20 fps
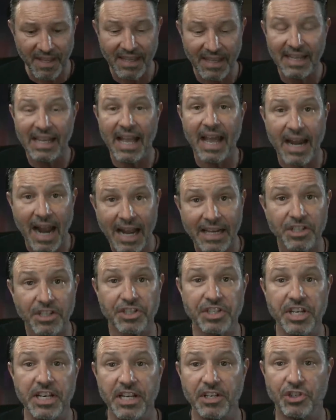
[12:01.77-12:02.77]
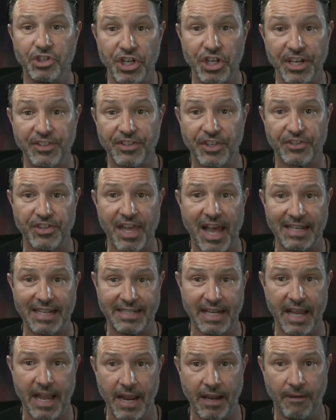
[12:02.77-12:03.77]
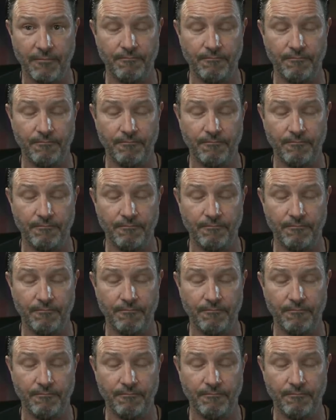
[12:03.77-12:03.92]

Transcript: And I just needed Jesus that day.